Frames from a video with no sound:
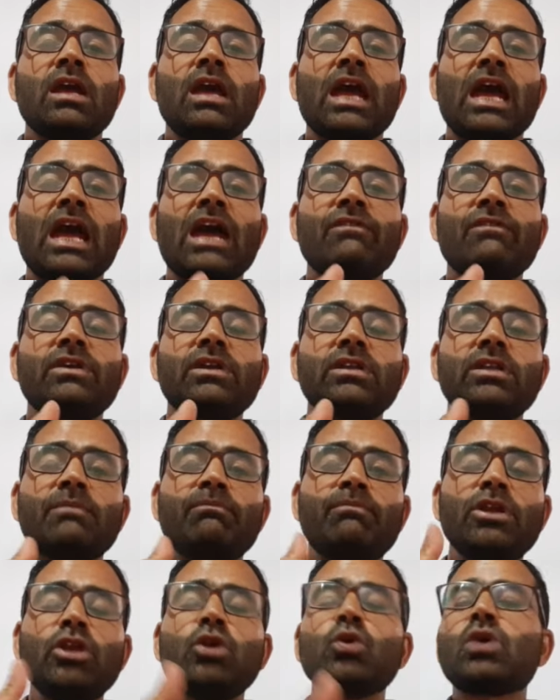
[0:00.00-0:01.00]
having the
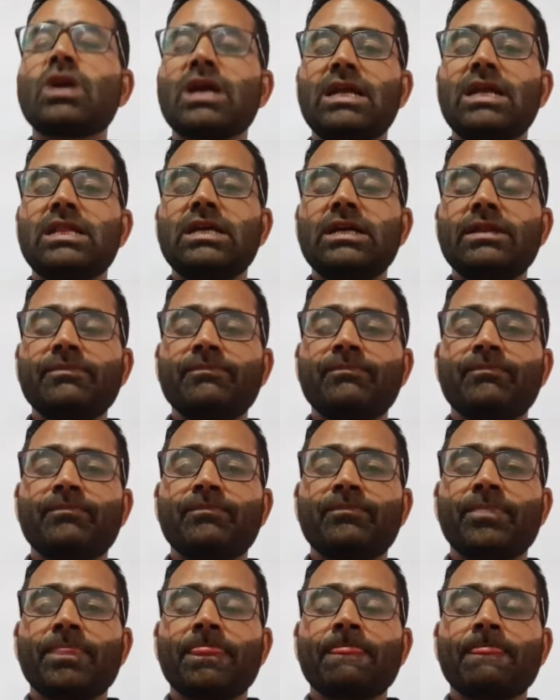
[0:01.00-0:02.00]
blue color
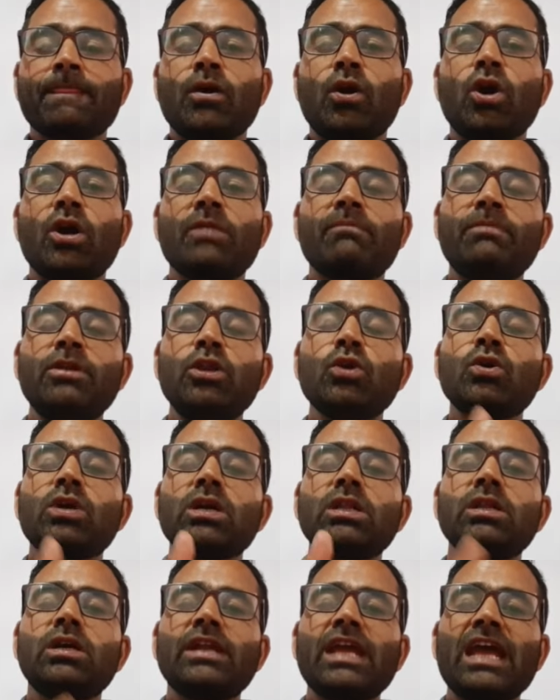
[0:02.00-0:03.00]
or blue
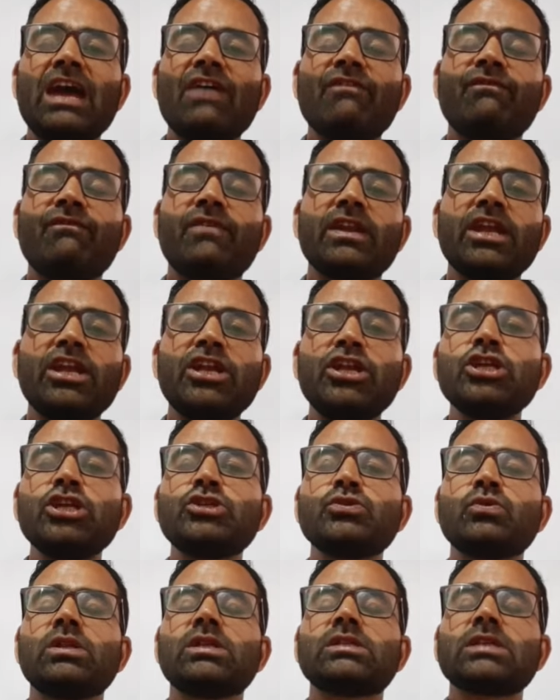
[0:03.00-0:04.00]
colored F1
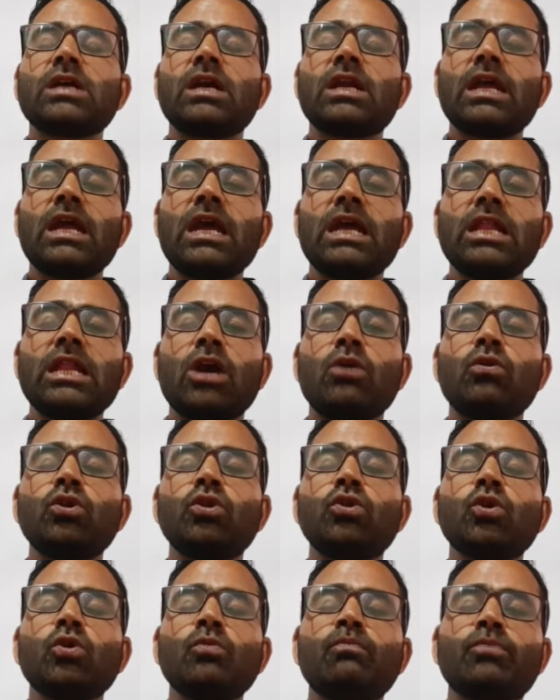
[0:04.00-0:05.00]
individuals are
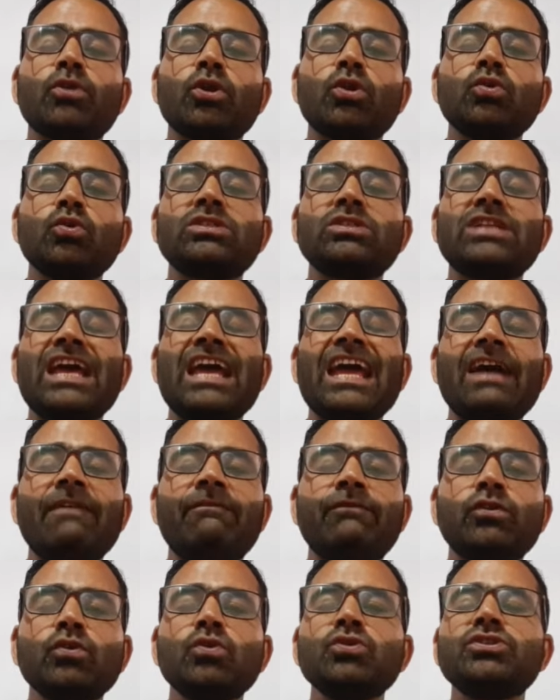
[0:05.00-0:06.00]
allowed to produce the
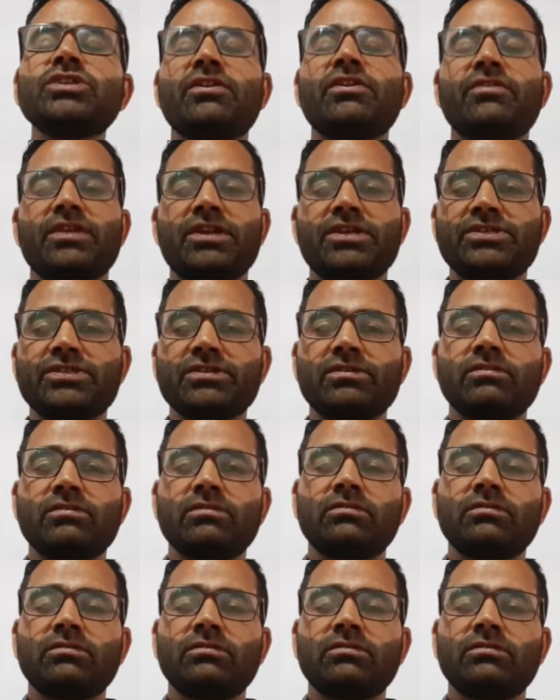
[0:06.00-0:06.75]
F2 generation.